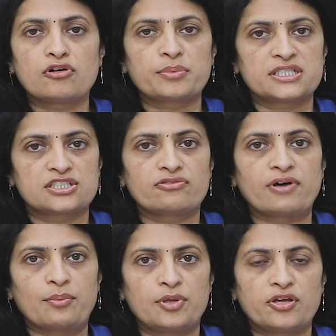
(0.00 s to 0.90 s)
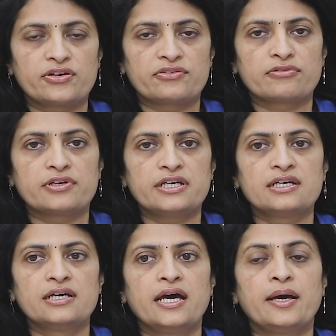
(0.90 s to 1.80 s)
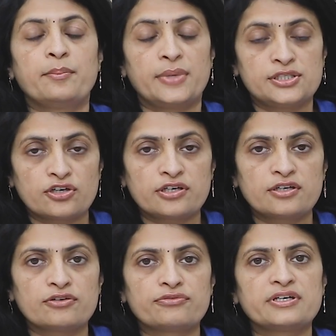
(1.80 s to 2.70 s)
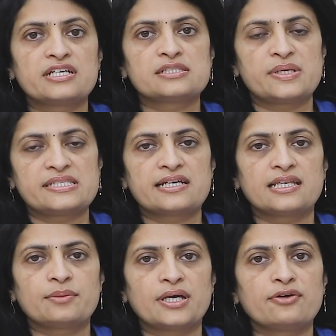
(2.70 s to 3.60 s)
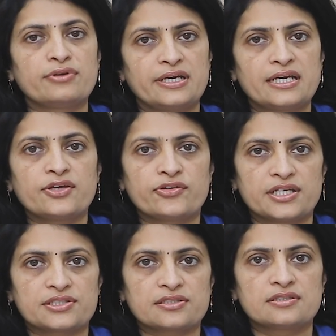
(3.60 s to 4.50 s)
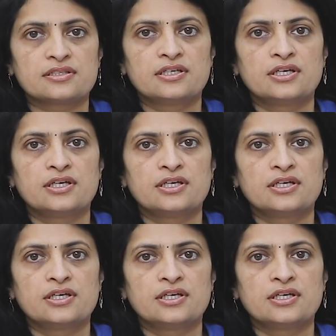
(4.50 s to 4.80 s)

formation of amniotic fluid, majority of it is basically by fetal urination.